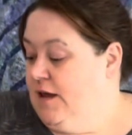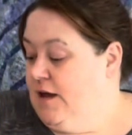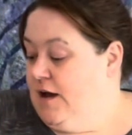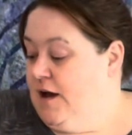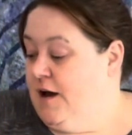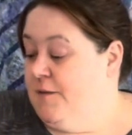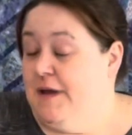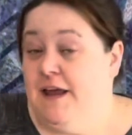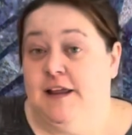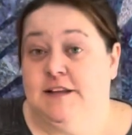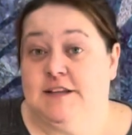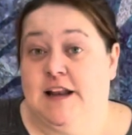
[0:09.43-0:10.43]

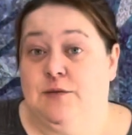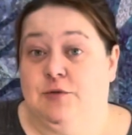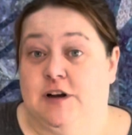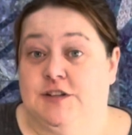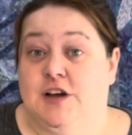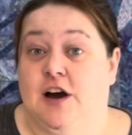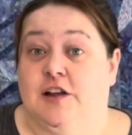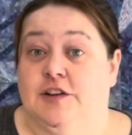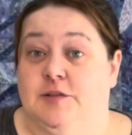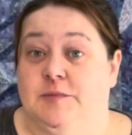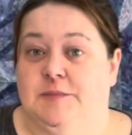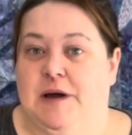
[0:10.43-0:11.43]
And today we're going to talk a
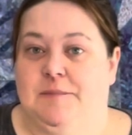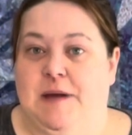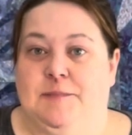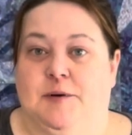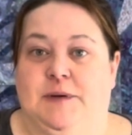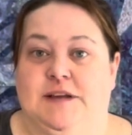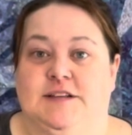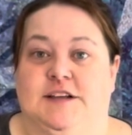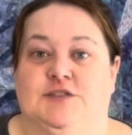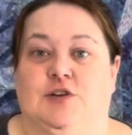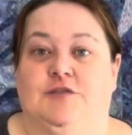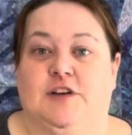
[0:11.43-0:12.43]
little bit about paper piecing.
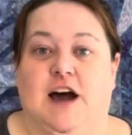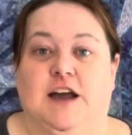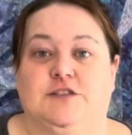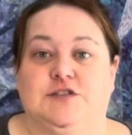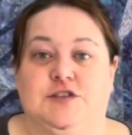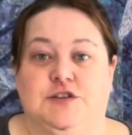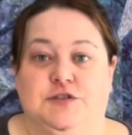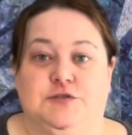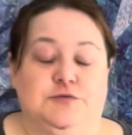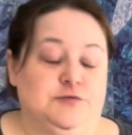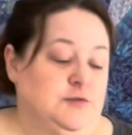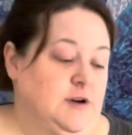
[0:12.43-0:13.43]
So I've got
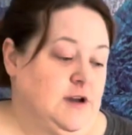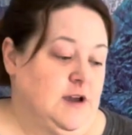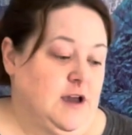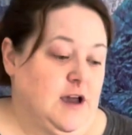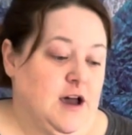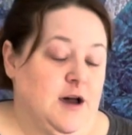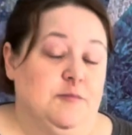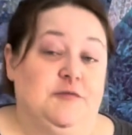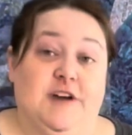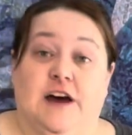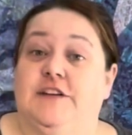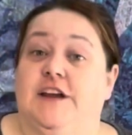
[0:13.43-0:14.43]
two
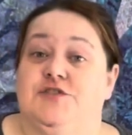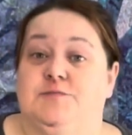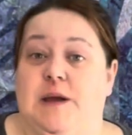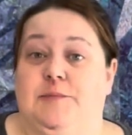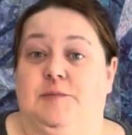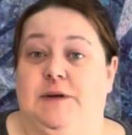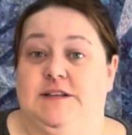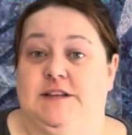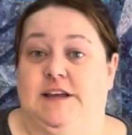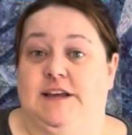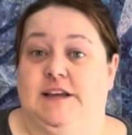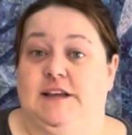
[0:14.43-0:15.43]
foundation paper
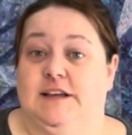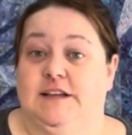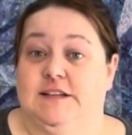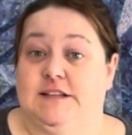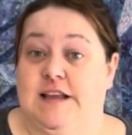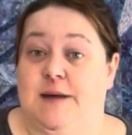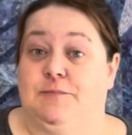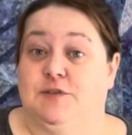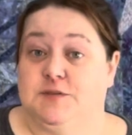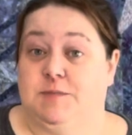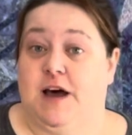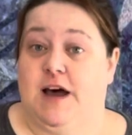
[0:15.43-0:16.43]
piecing
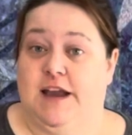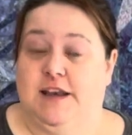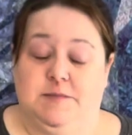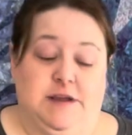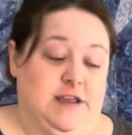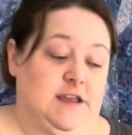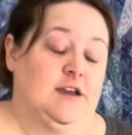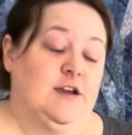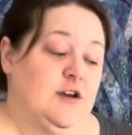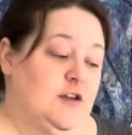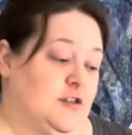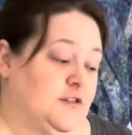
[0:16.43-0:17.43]
samples behind me.
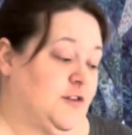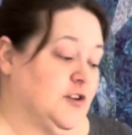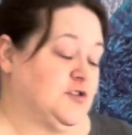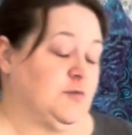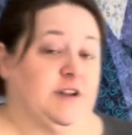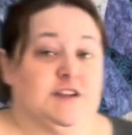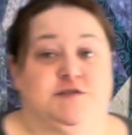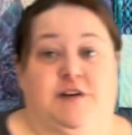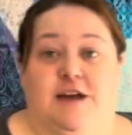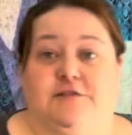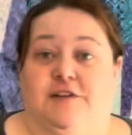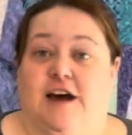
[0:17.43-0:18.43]
The first one is
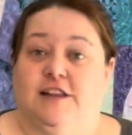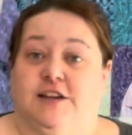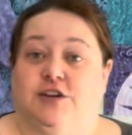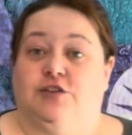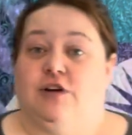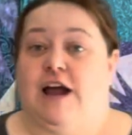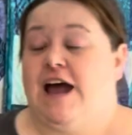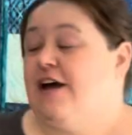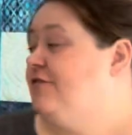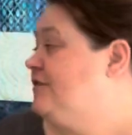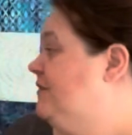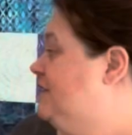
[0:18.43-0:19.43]
by Violet
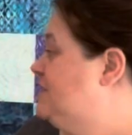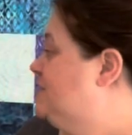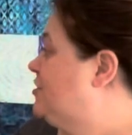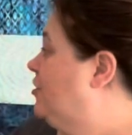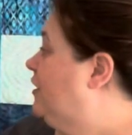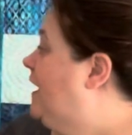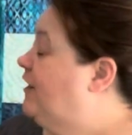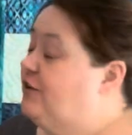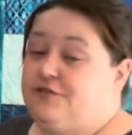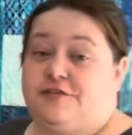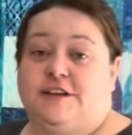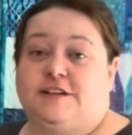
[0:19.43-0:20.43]
Craft and this is her
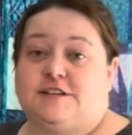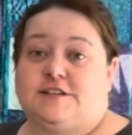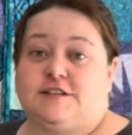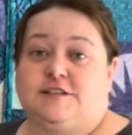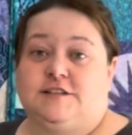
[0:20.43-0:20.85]
elephant.